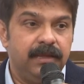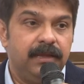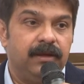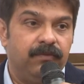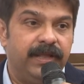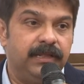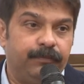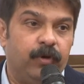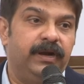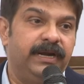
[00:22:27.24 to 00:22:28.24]
when the
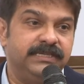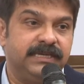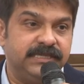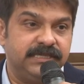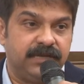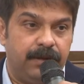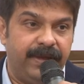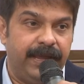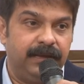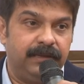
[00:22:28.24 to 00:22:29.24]
politicians is
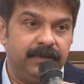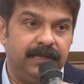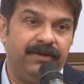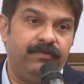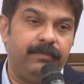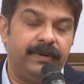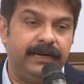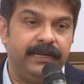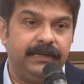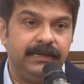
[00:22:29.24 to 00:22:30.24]
coming, the
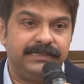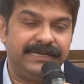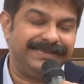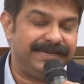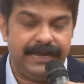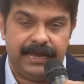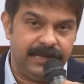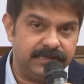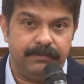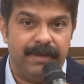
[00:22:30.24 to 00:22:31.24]
everybody says ki,
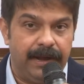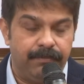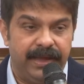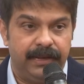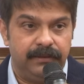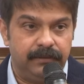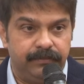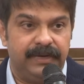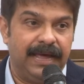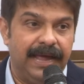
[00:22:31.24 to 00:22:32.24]
he is a bad man.
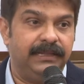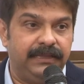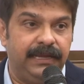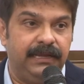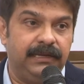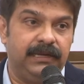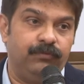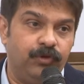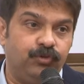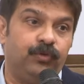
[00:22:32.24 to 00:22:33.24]
But I think ki,
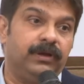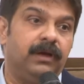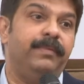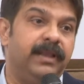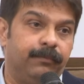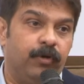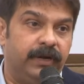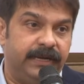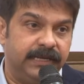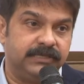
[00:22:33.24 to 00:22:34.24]
we should come in a
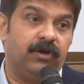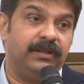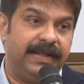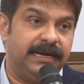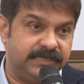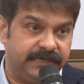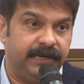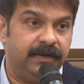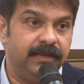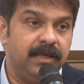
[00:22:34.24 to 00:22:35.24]
politics on that
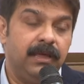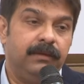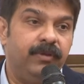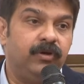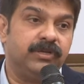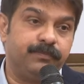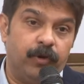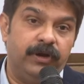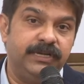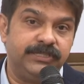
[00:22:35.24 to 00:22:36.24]
seat because
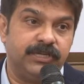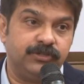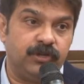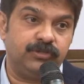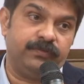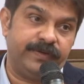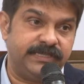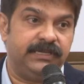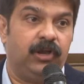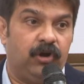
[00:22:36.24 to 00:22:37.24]
politicians also
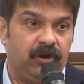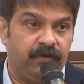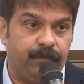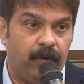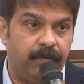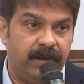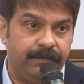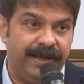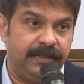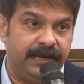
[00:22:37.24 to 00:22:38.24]
facing a lot of
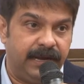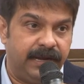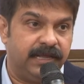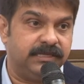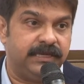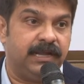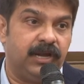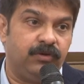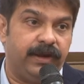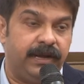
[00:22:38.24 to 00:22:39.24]
problem and the Indian
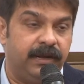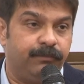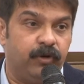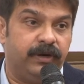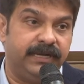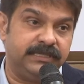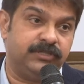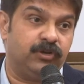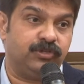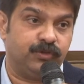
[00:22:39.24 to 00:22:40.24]
scenario, Indian politics
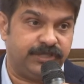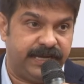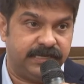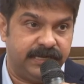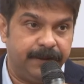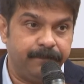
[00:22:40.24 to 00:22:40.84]
is also changing.